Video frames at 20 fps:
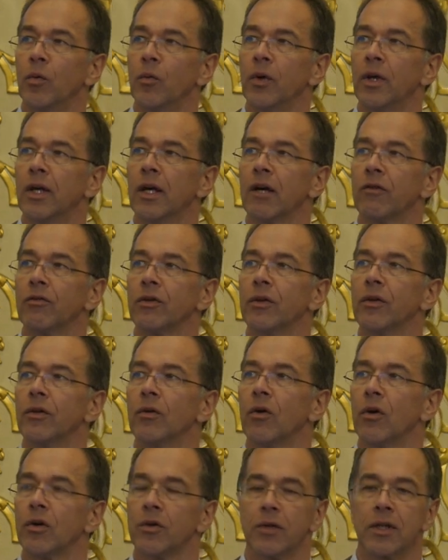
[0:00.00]
we have
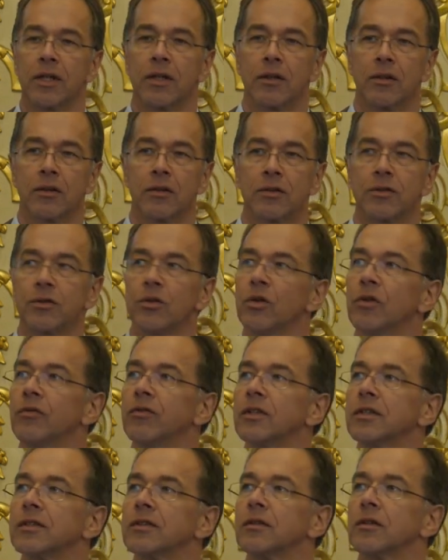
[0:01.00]
an ordering
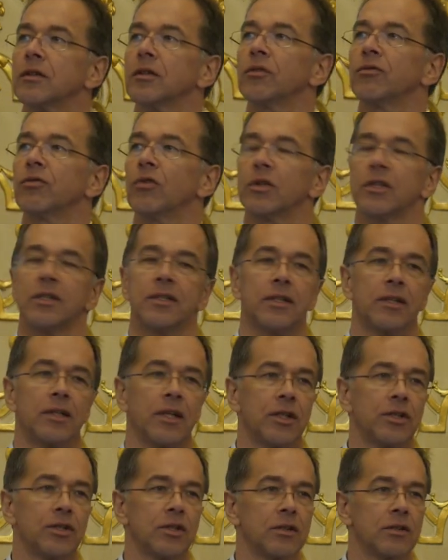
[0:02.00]
service for
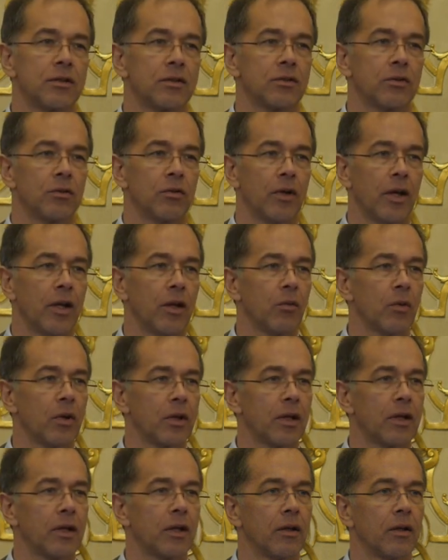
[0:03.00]
dissertations, so
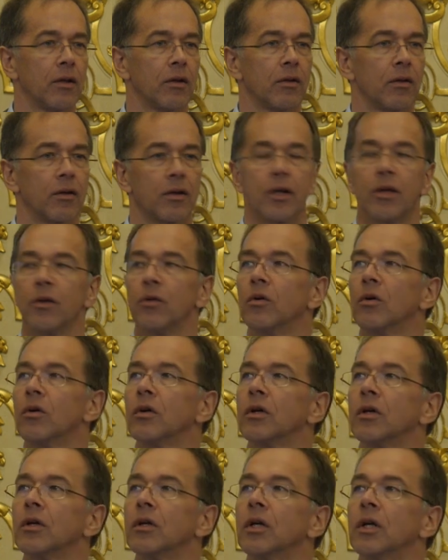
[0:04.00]
anyone can
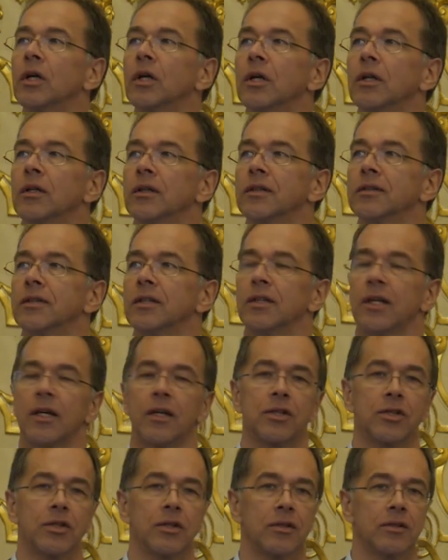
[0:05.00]
order
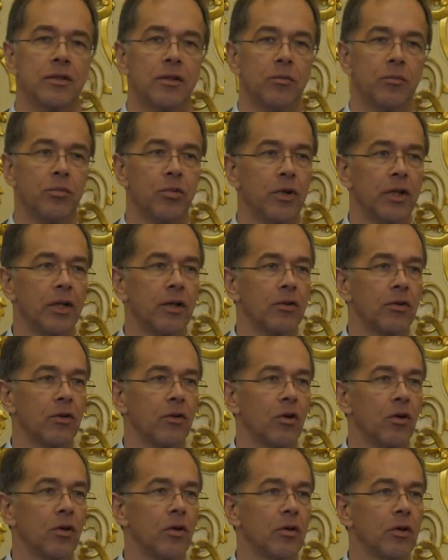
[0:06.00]
dissertations in print
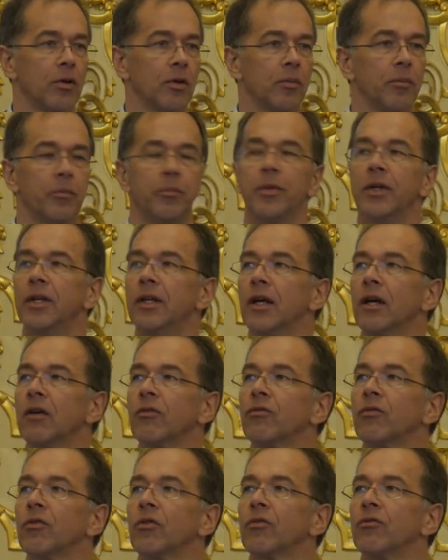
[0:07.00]
or a
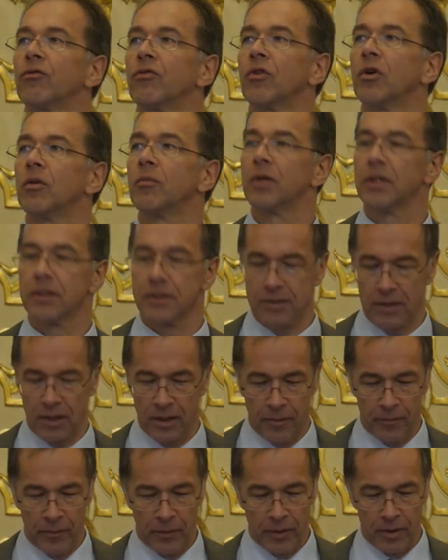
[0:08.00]
PDF from us.
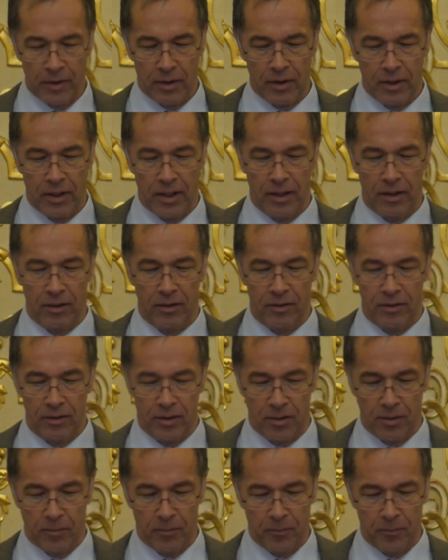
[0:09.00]
And